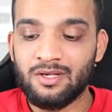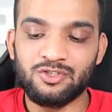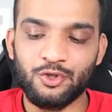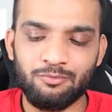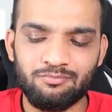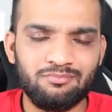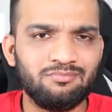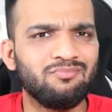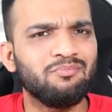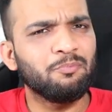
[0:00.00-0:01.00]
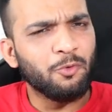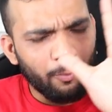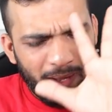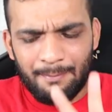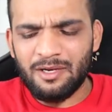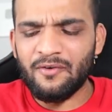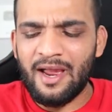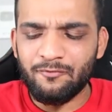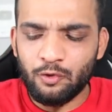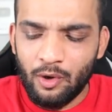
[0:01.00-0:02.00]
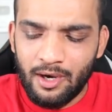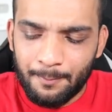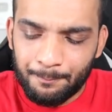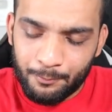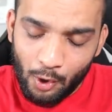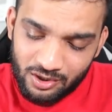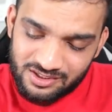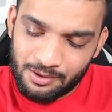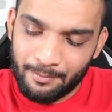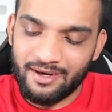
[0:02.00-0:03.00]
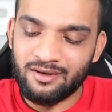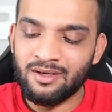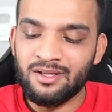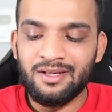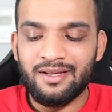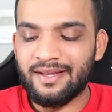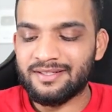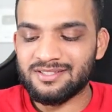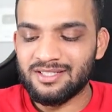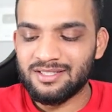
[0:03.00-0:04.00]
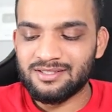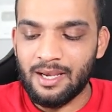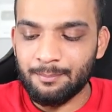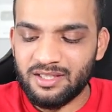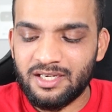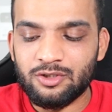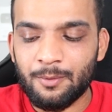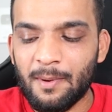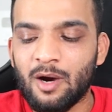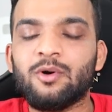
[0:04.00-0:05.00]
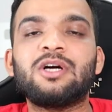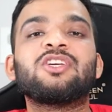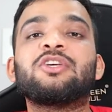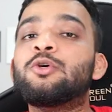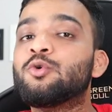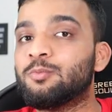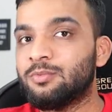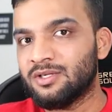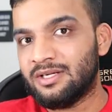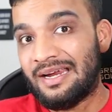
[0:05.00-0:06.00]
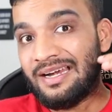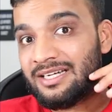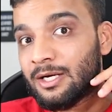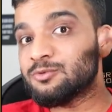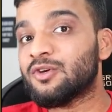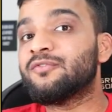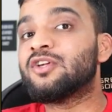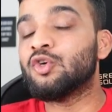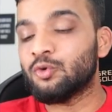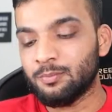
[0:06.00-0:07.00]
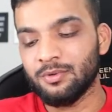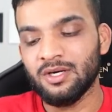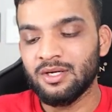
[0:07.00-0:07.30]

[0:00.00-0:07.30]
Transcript: So probably if I have to approximate, it's something to the power cube in terms of cube.